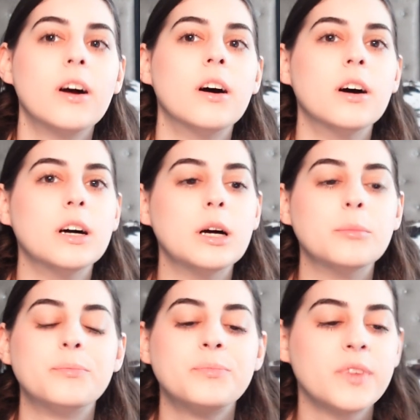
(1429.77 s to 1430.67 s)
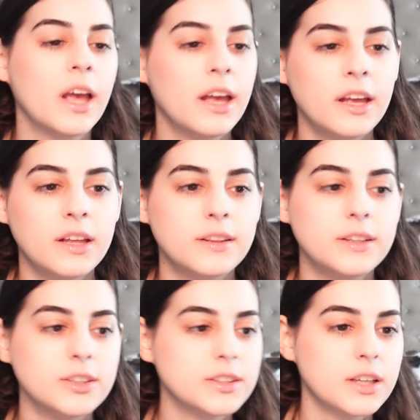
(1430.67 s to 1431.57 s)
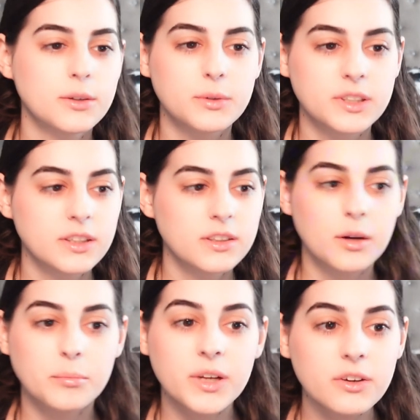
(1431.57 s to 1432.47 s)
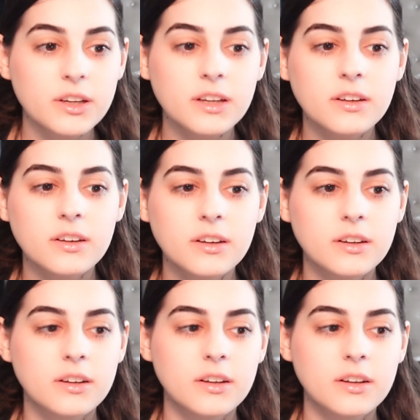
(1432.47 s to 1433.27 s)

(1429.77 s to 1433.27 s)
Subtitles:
They just like recently got married.